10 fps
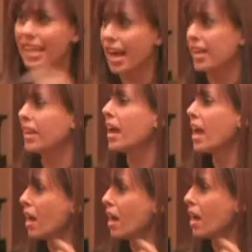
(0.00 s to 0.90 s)
Glenn
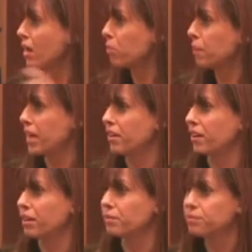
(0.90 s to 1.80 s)
and Bender
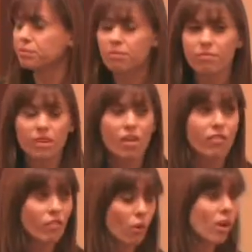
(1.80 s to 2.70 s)

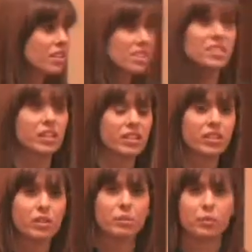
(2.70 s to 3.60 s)
for stealing
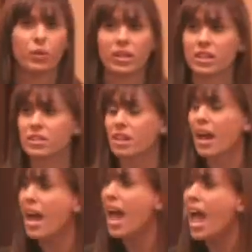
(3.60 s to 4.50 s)
their employees,
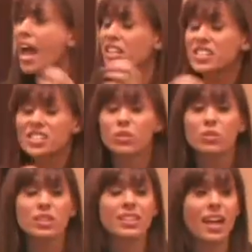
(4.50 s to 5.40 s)
and sues
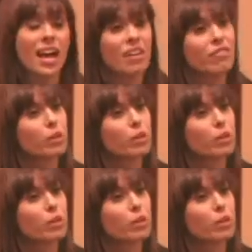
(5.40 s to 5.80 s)
Glenn for